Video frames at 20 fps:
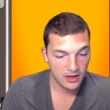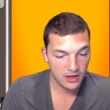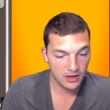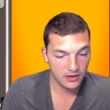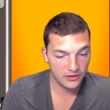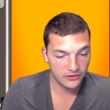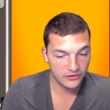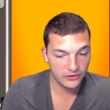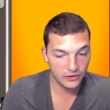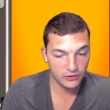
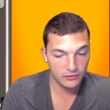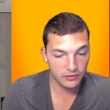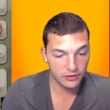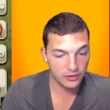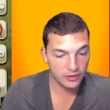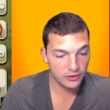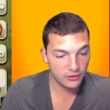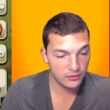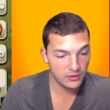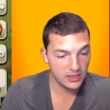Silver
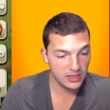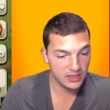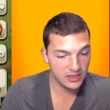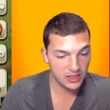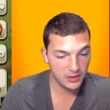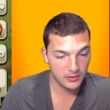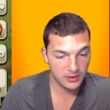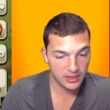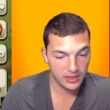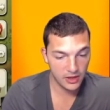3,
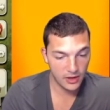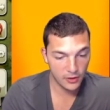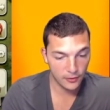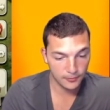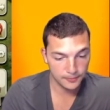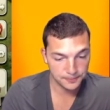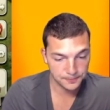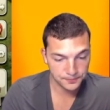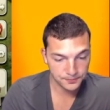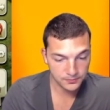there we go.
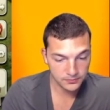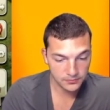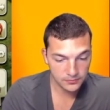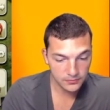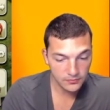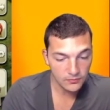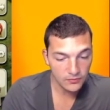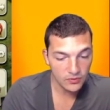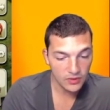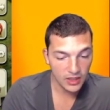
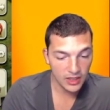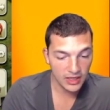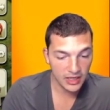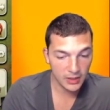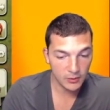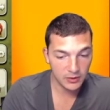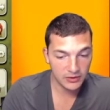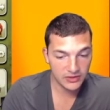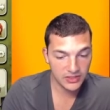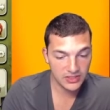And
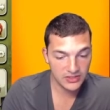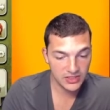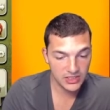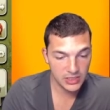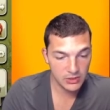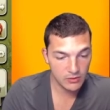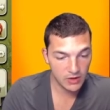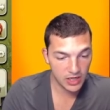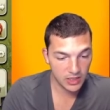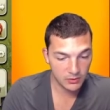let's
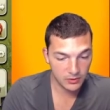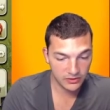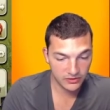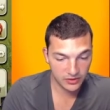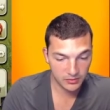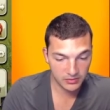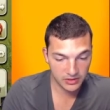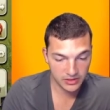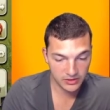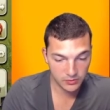continue on with
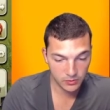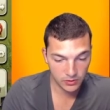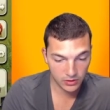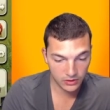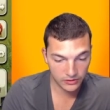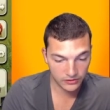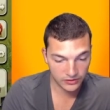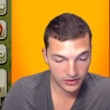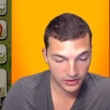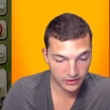some of these
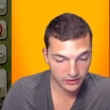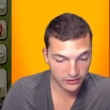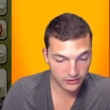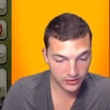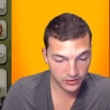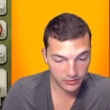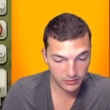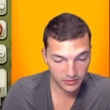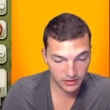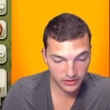walls now.
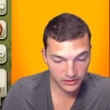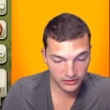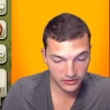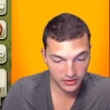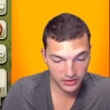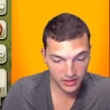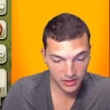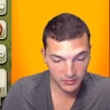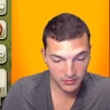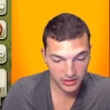So I'm going to
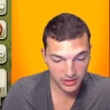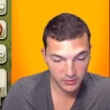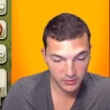see how many